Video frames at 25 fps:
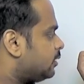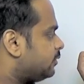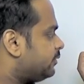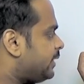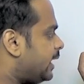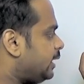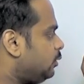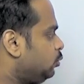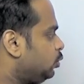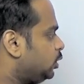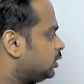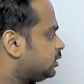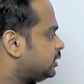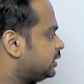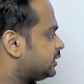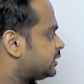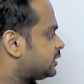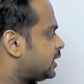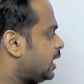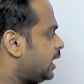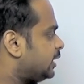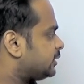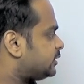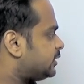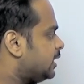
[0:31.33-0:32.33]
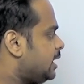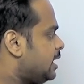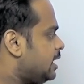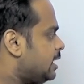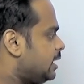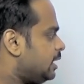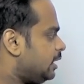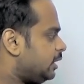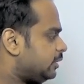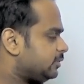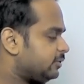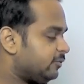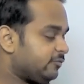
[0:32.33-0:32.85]
Then we'll discuss
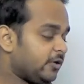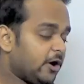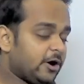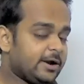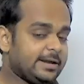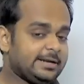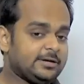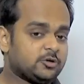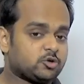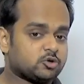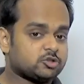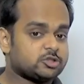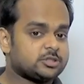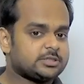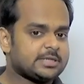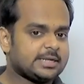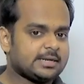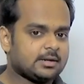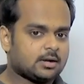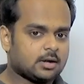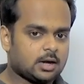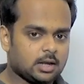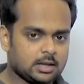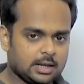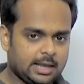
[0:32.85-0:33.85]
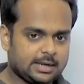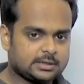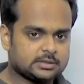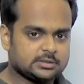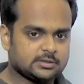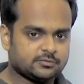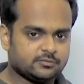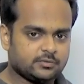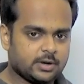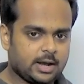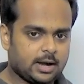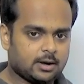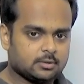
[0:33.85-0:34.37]
the very interesting
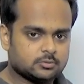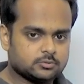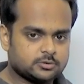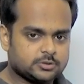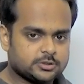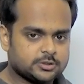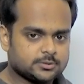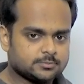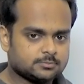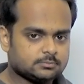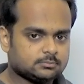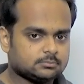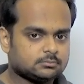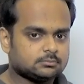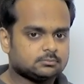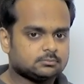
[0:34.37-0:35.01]
collective nouns.